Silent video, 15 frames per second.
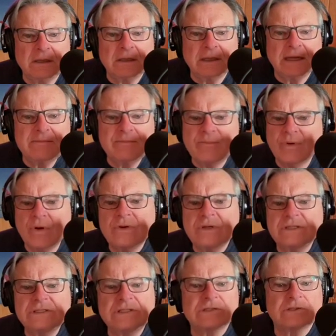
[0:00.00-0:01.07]
and
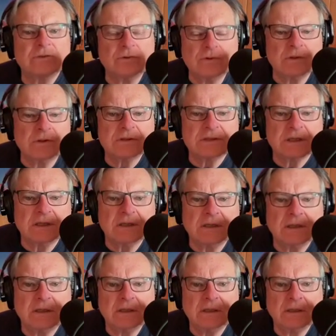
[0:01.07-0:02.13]
broken schools.
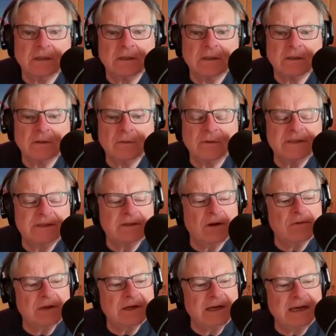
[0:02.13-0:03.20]
We
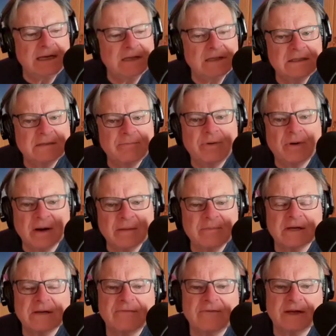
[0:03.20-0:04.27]
don't need a
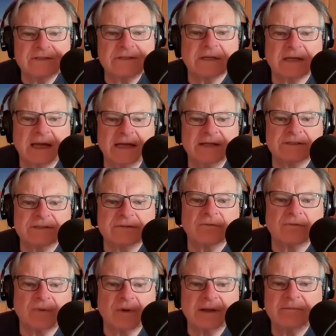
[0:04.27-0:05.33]
Department of Education
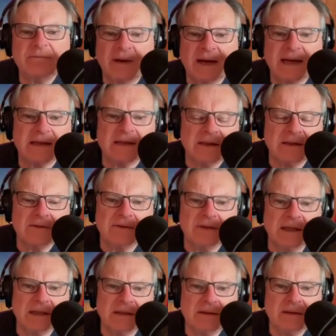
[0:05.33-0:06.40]
run by
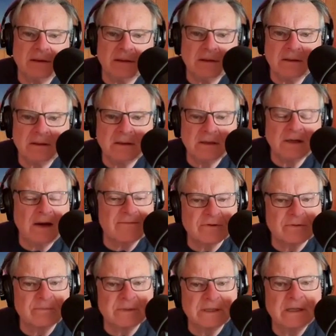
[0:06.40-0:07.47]
the
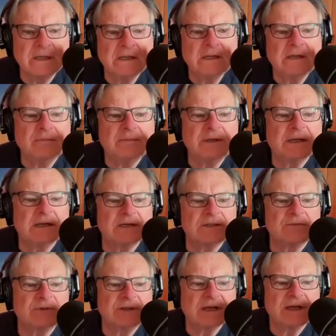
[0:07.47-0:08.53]
government, because
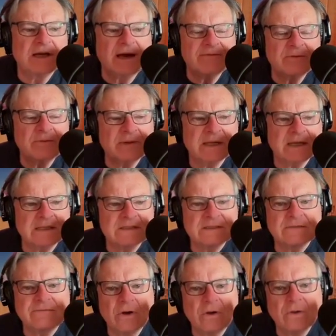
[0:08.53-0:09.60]
when the government gets
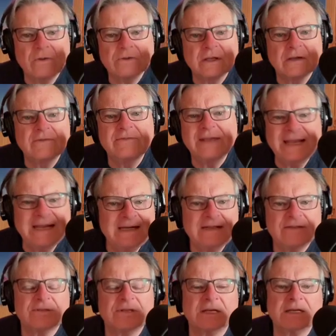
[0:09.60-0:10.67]
a hold of
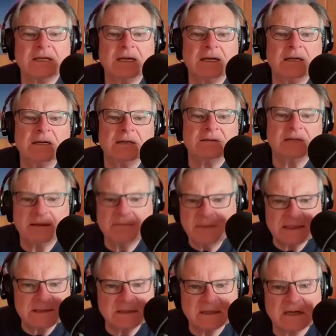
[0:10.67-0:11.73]
anything, they
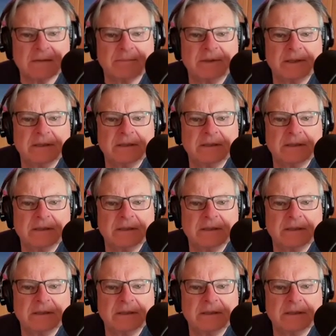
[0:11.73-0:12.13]
mess it up.